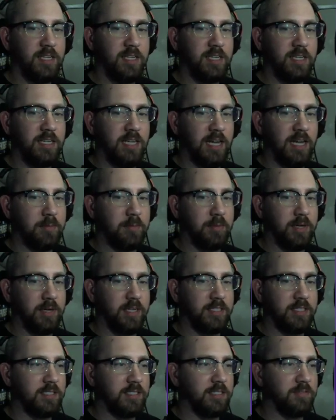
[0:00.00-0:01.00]
Nightbot
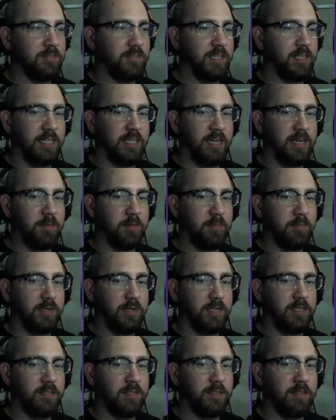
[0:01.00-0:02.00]
and stuff like that, but